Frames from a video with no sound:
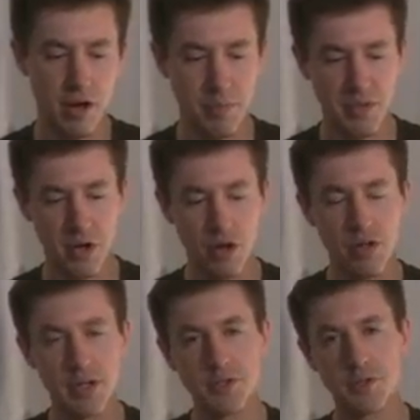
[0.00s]
I mean, the
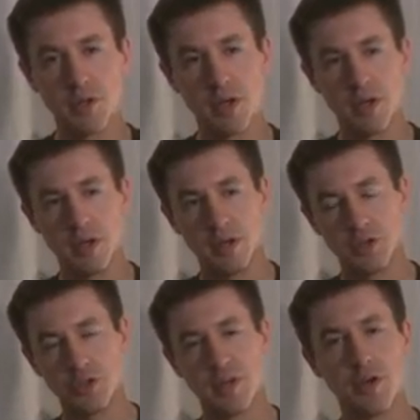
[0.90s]
earliest, I
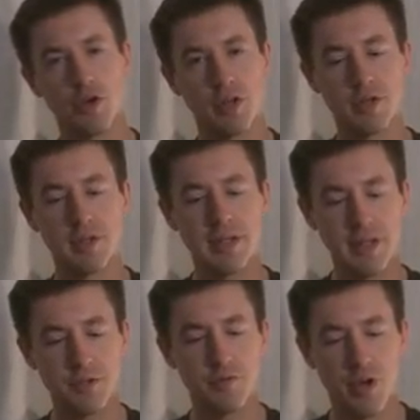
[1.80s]
should say the earliest. It
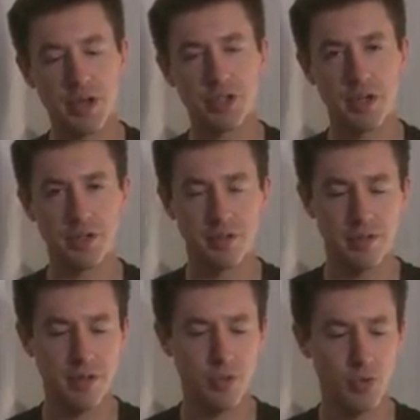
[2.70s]
is fresh. I
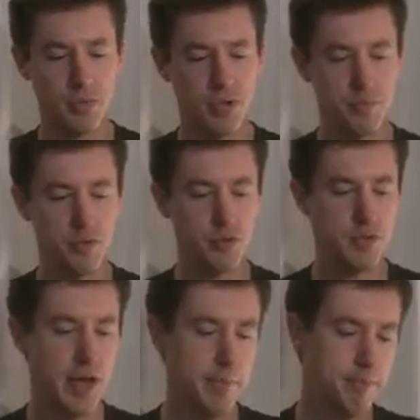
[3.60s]
don't want to confuse
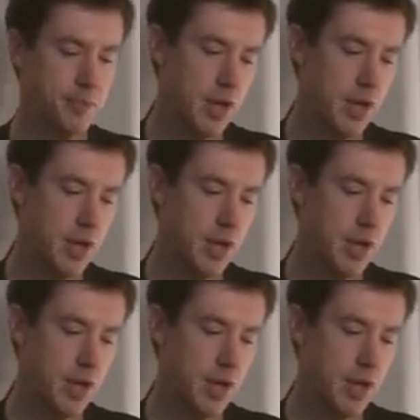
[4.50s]
that.